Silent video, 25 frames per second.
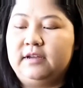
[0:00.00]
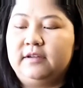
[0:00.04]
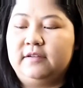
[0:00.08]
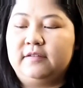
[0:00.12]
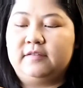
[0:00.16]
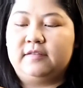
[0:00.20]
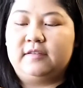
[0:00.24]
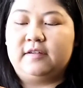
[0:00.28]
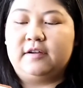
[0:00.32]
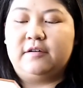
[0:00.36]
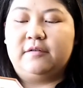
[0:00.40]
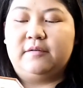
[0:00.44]

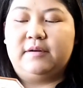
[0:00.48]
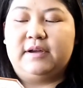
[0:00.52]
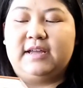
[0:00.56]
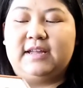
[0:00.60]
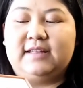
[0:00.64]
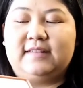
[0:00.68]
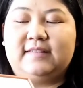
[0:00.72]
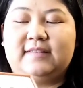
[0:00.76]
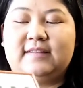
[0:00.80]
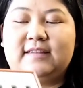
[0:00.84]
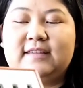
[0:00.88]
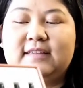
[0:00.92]
So
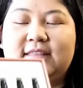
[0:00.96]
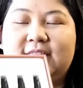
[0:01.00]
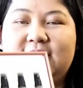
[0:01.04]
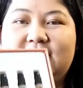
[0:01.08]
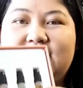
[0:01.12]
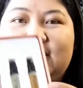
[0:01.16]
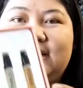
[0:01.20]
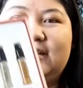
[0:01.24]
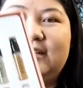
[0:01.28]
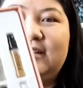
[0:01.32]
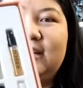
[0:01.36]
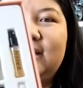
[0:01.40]
it's
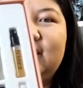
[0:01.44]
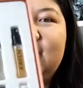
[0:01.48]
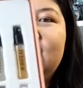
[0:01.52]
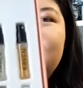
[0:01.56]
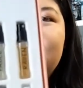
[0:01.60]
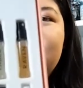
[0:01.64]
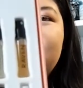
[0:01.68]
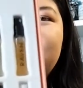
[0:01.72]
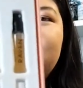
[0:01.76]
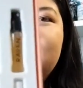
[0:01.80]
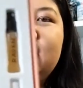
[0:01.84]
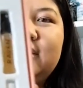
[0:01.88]
these
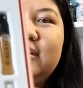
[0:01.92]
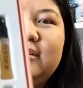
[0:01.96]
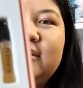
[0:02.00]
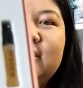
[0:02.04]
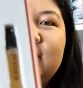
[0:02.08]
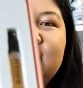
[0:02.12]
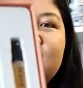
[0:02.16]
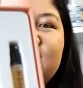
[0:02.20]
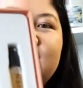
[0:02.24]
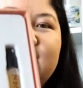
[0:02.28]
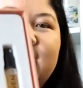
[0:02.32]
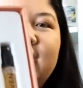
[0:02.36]
little
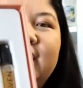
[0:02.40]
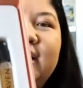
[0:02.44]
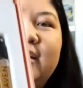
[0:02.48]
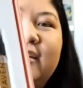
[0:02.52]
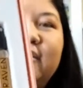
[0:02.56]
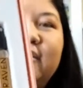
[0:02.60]
kind